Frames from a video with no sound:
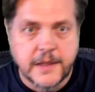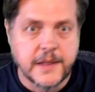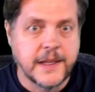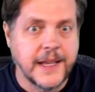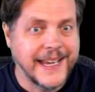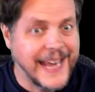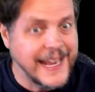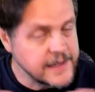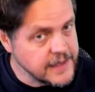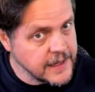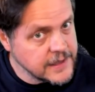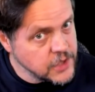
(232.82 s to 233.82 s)
Again,
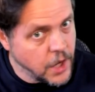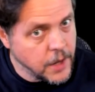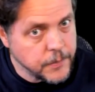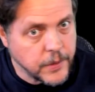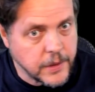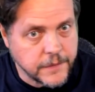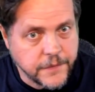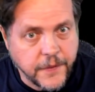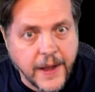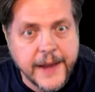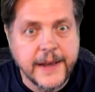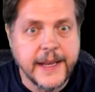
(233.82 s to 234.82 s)
as an example,
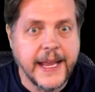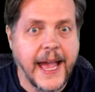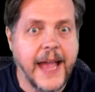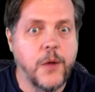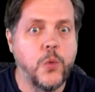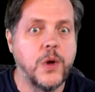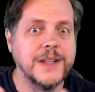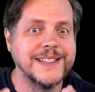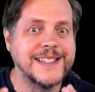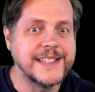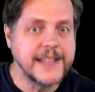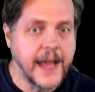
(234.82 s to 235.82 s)
finally, A1
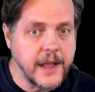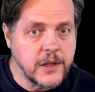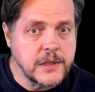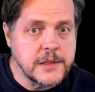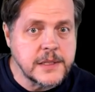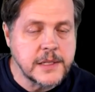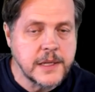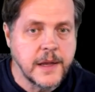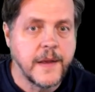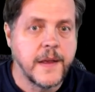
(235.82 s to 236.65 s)
Sales